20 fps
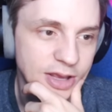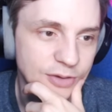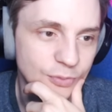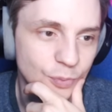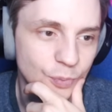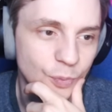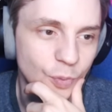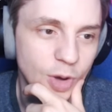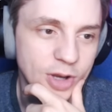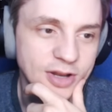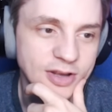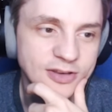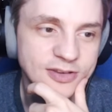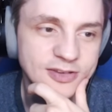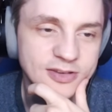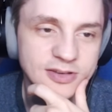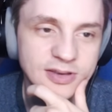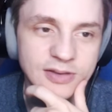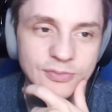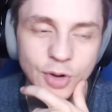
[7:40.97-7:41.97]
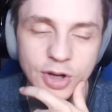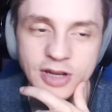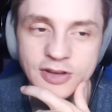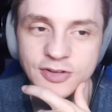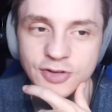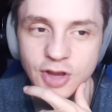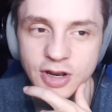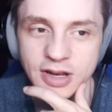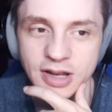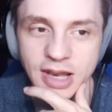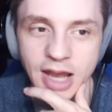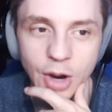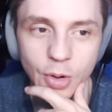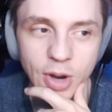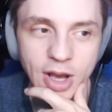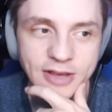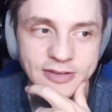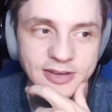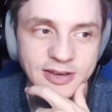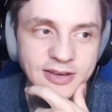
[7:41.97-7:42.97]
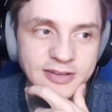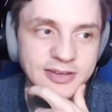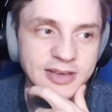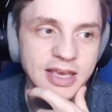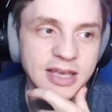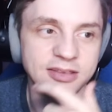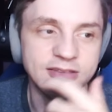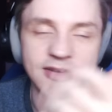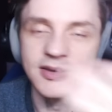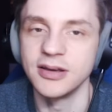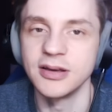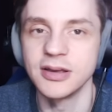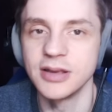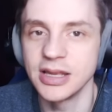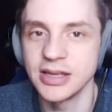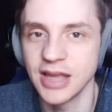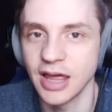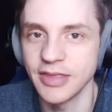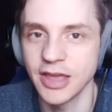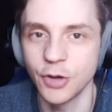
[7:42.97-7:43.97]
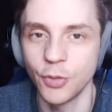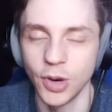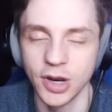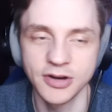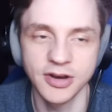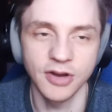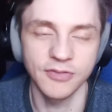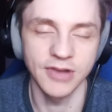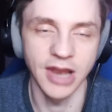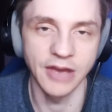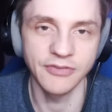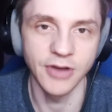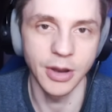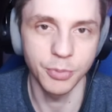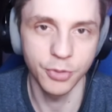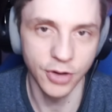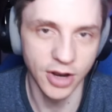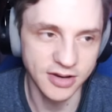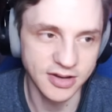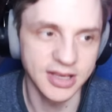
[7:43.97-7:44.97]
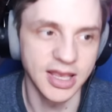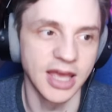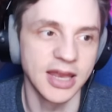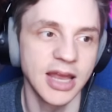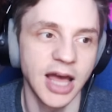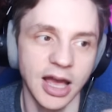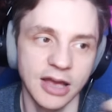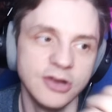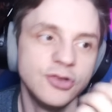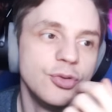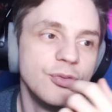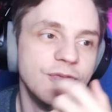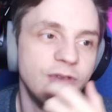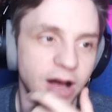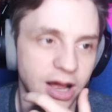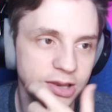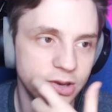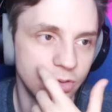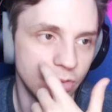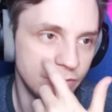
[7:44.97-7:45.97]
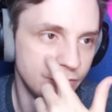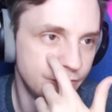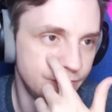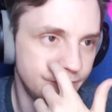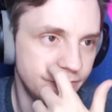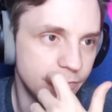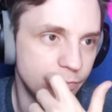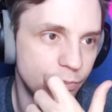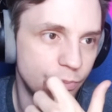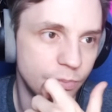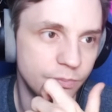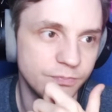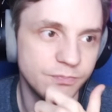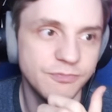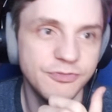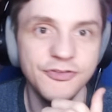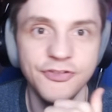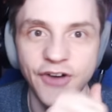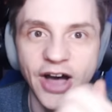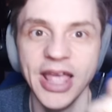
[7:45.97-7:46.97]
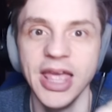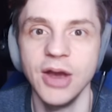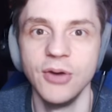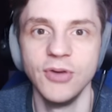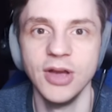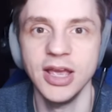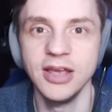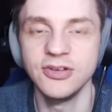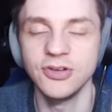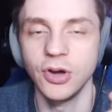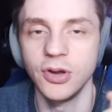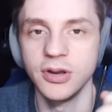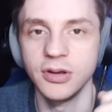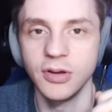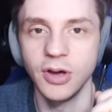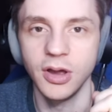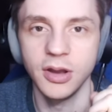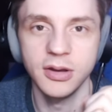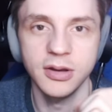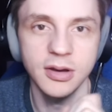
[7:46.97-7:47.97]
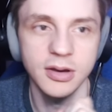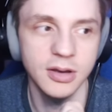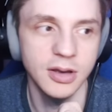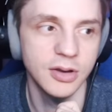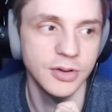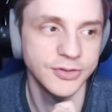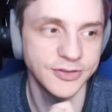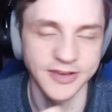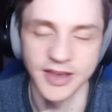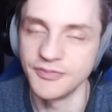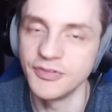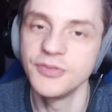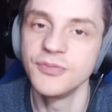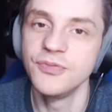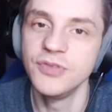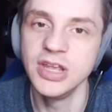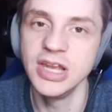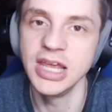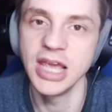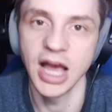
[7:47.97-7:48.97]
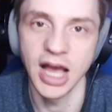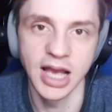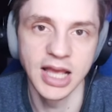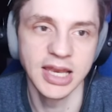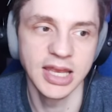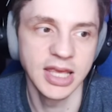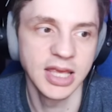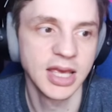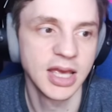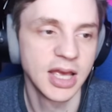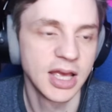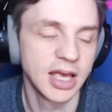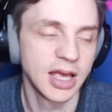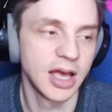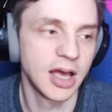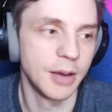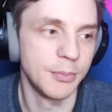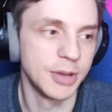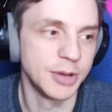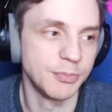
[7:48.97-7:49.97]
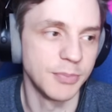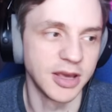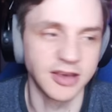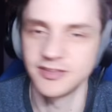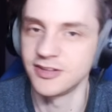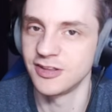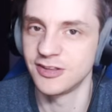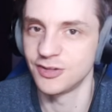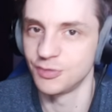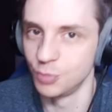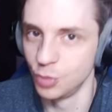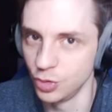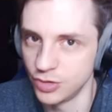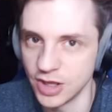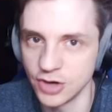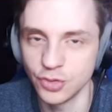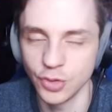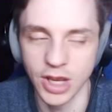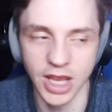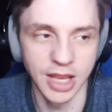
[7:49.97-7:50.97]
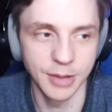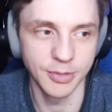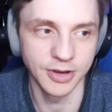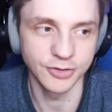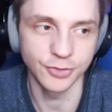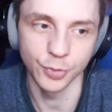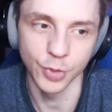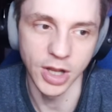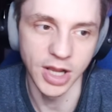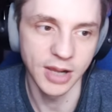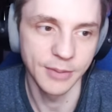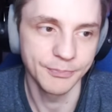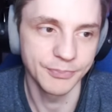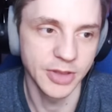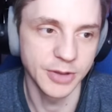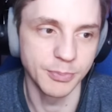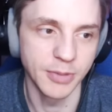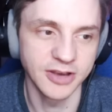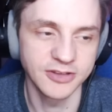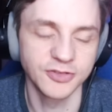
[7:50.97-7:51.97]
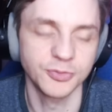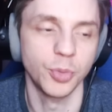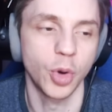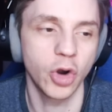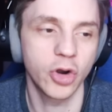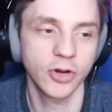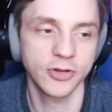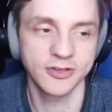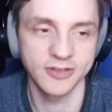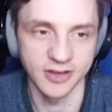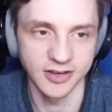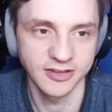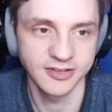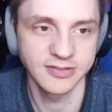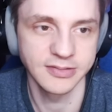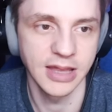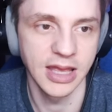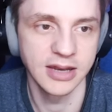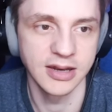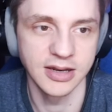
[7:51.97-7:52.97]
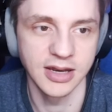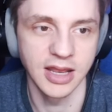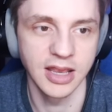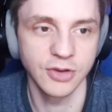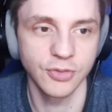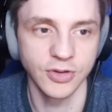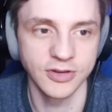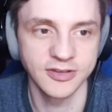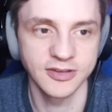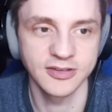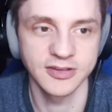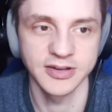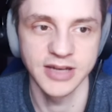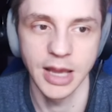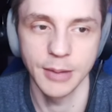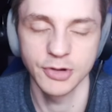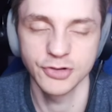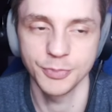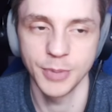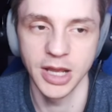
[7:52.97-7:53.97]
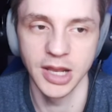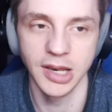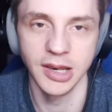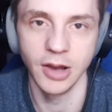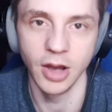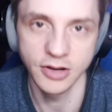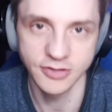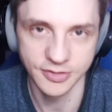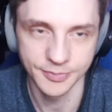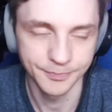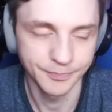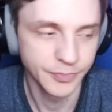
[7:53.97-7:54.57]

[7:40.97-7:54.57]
what is gonna allow us is, it's another quality of life upgrade. Again, I do value fire rate on 7 really highly. It makes it smoother to aim as well. It makes it more consistent, and it increases the damage by a lot